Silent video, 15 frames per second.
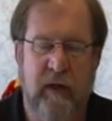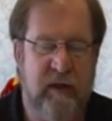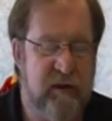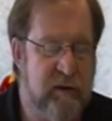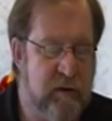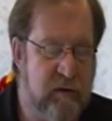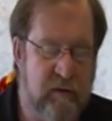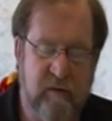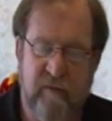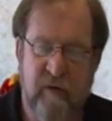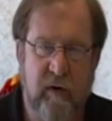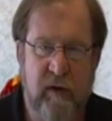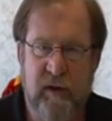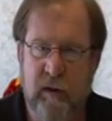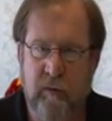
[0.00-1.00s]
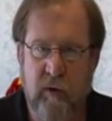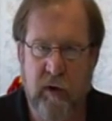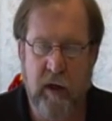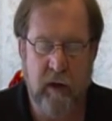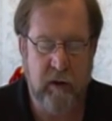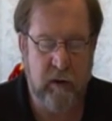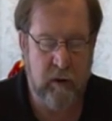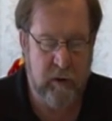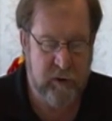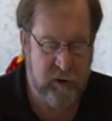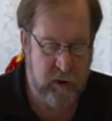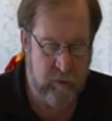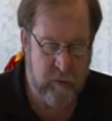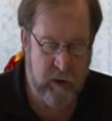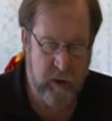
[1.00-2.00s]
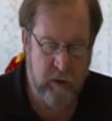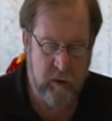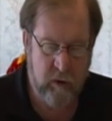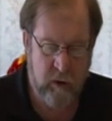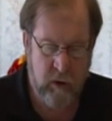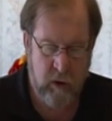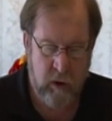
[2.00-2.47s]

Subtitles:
That's a very simple calculation to make,